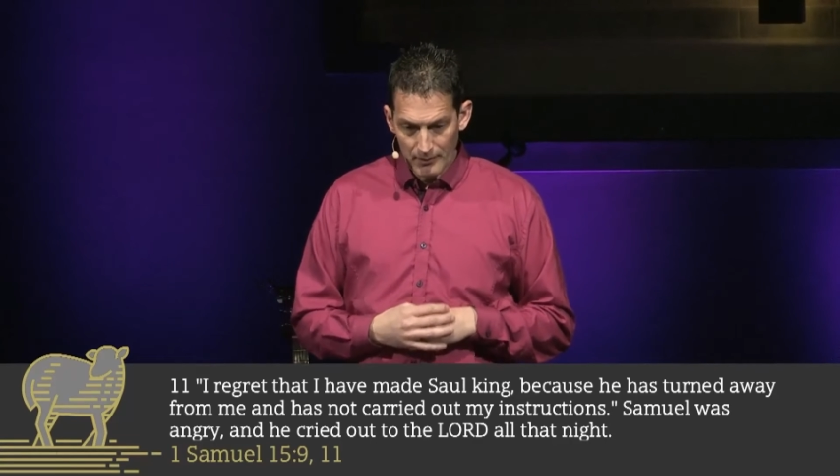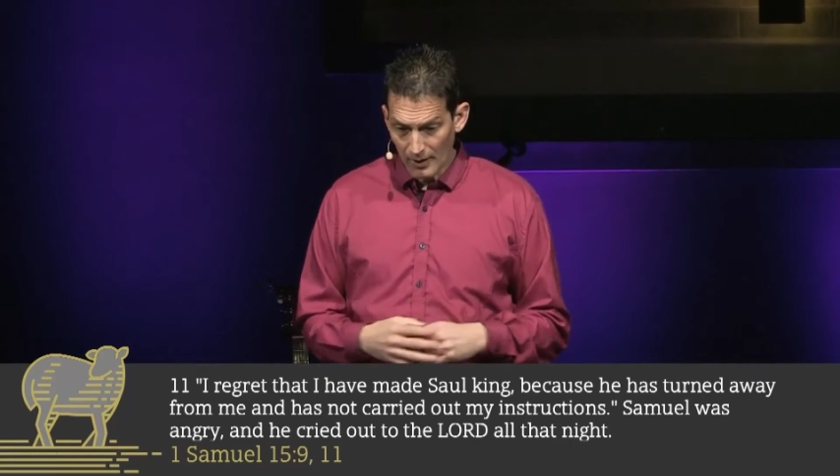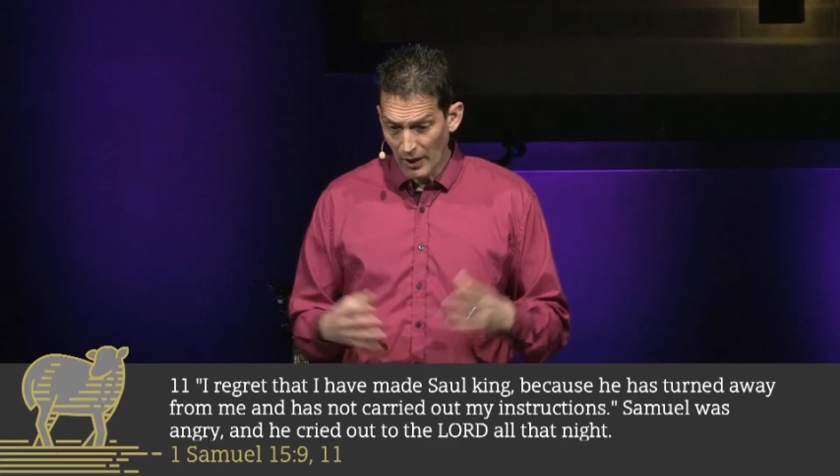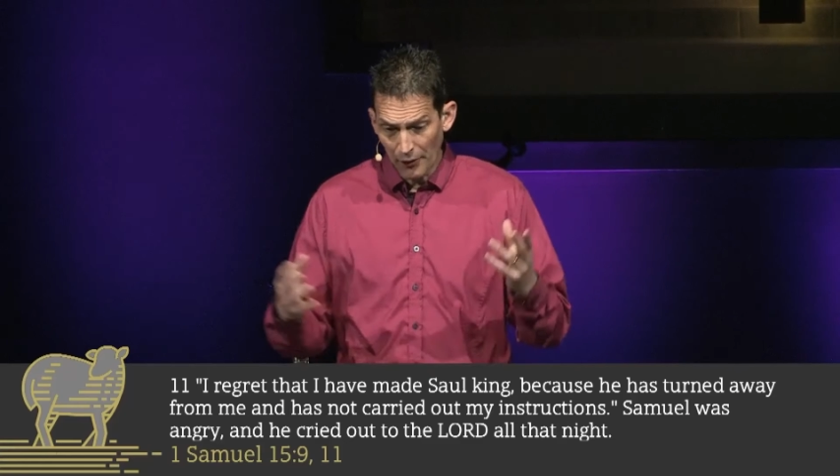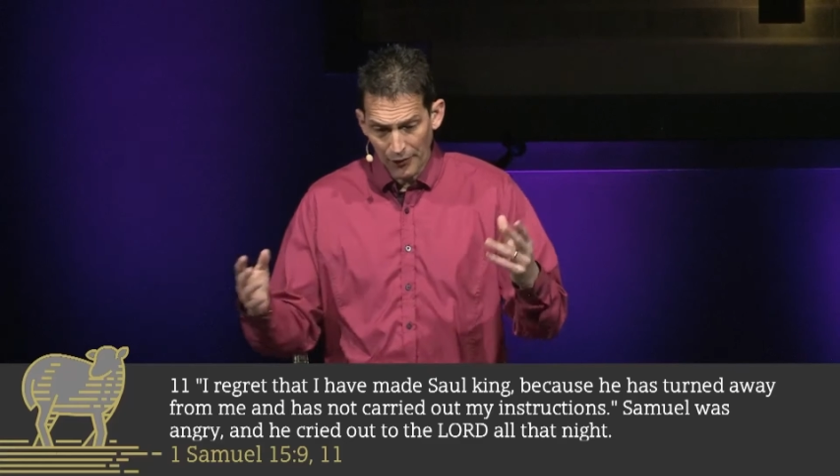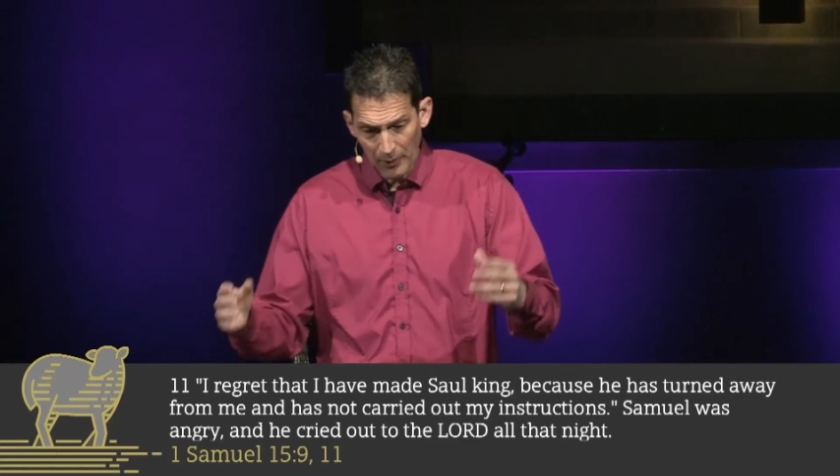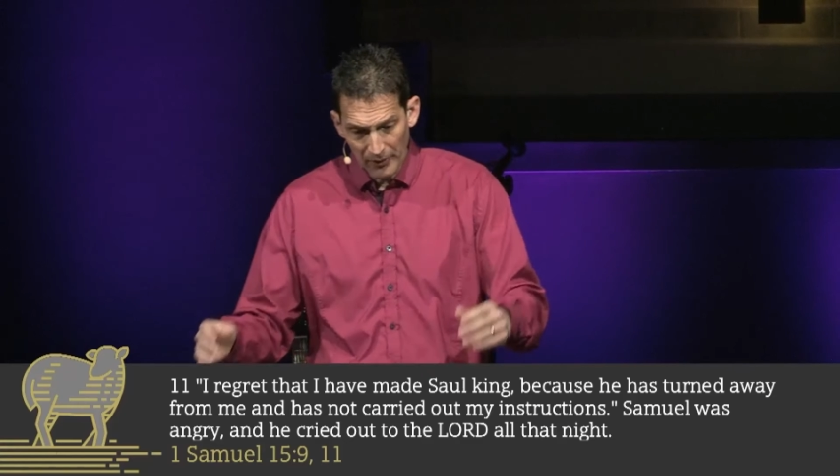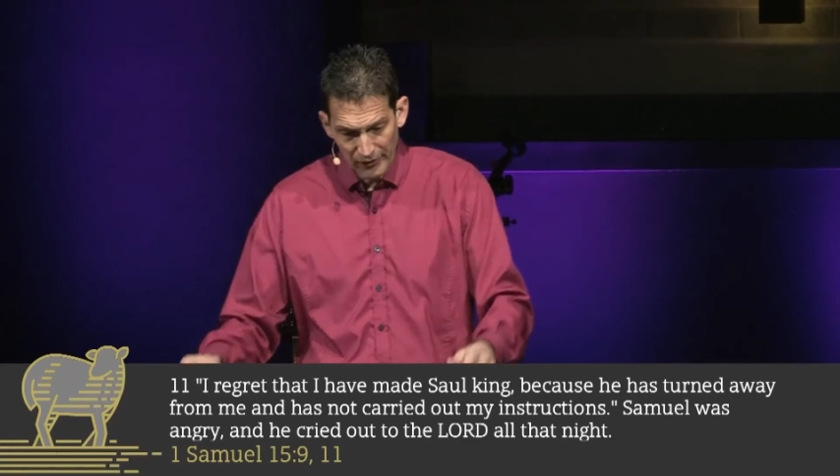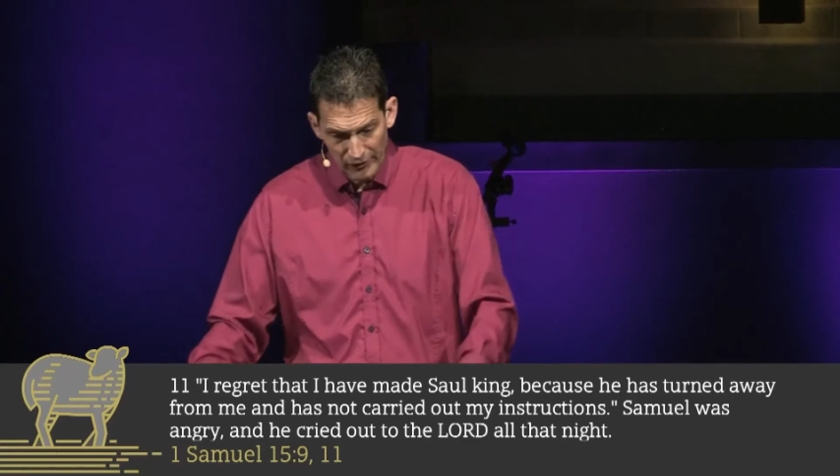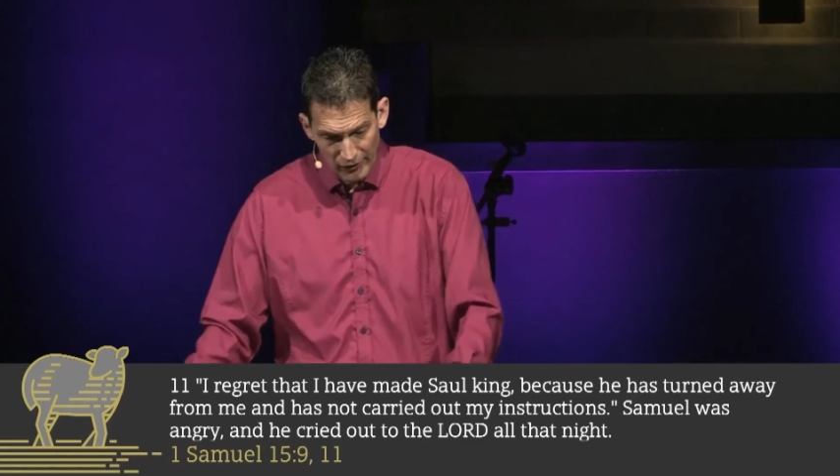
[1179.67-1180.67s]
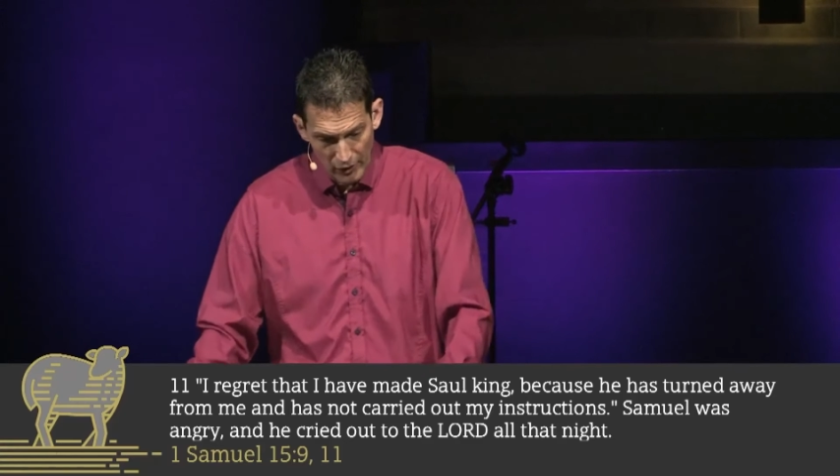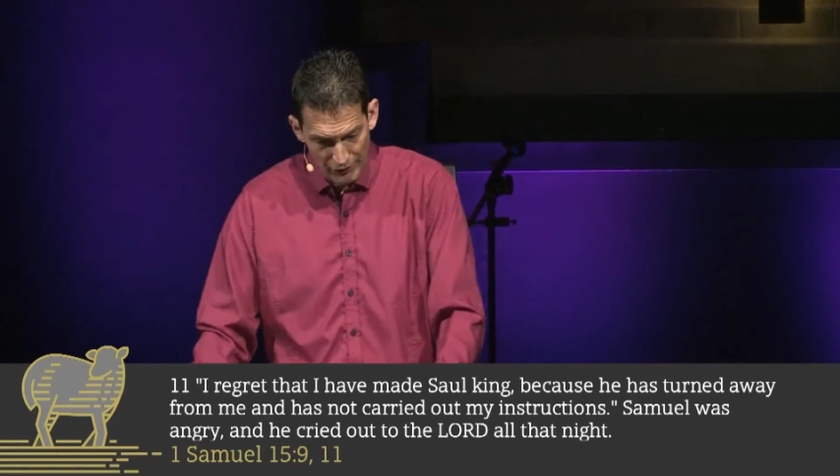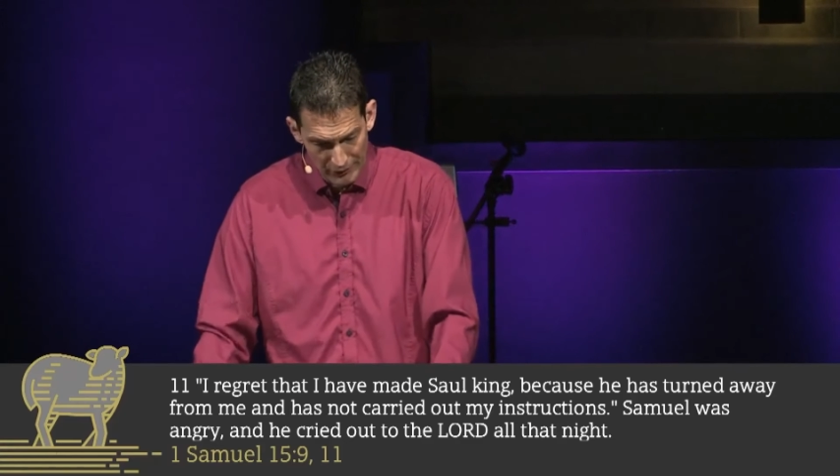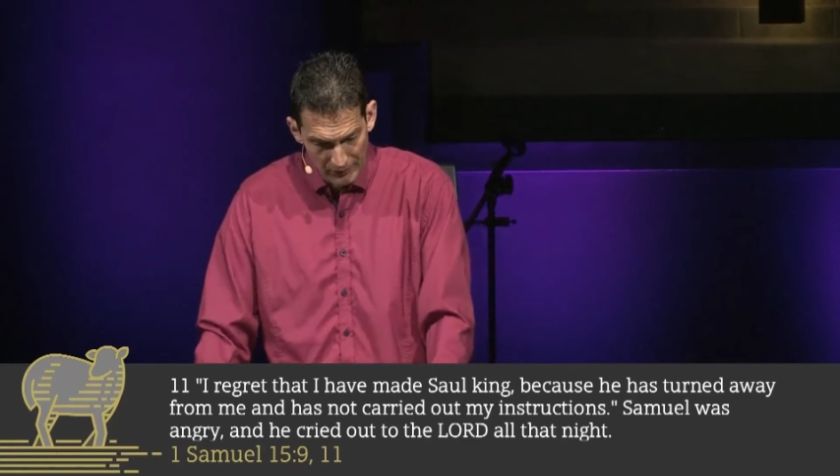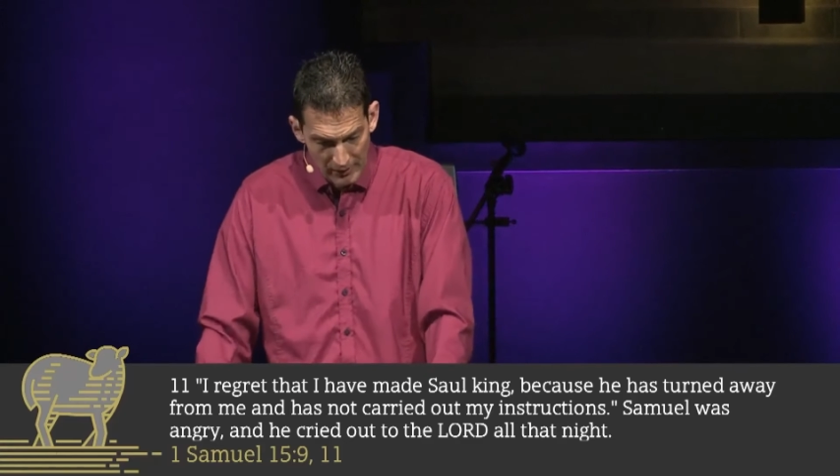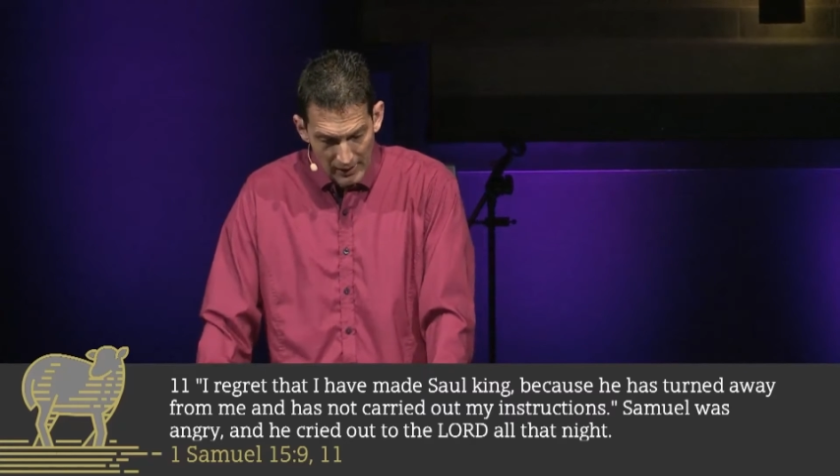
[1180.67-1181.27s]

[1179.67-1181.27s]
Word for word: Another thing we see Saul do